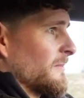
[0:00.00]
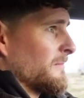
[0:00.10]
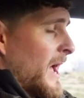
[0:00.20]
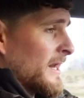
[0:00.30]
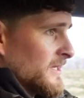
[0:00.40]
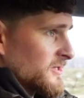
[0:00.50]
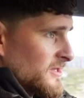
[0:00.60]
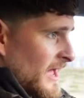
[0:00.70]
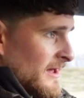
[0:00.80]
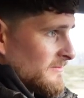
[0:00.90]
manage
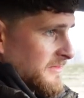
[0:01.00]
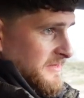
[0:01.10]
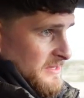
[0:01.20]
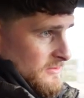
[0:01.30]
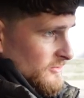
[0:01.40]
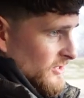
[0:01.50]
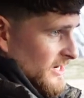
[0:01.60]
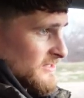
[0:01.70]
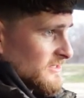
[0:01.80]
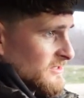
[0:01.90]
that thing you're
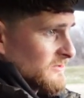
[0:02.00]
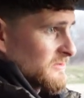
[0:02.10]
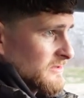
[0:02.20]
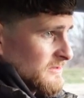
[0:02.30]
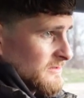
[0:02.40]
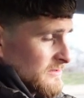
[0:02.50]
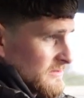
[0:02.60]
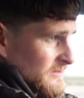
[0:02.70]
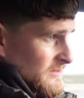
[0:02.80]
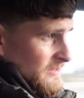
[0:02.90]
trying to do
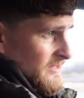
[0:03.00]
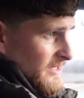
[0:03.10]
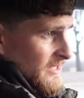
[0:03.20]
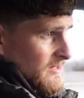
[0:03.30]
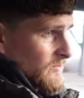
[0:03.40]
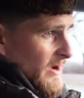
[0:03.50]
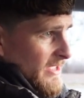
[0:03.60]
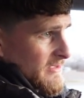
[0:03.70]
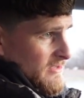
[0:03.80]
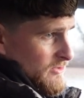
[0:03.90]
in a
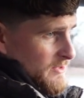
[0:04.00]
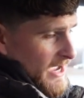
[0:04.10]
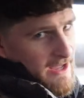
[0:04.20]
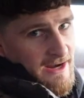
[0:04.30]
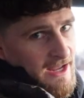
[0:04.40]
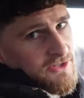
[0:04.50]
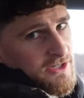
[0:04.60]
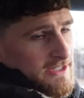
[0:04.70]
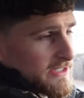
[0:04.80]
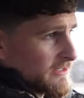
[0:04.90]
way that you can
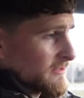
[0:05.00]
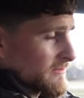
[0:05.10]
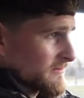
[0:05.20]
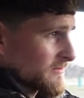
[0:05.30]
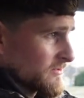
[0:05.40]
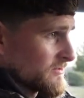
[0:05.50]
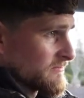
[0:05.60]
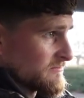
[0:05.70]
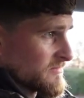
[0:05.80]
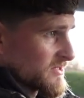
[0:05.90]
actually
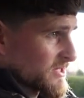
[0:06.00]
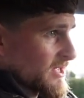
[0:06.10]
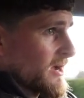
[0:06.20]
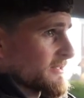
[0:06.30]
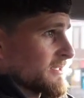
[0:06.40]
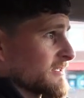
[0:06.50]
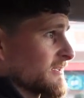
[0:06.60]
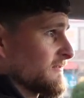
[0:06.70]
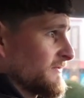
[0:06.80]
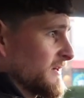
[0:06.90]
start it
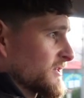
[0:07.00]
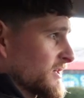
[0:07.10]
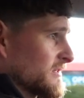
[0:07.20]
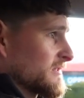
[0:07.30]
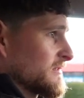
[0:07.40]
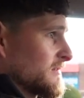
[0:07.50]
and finish it.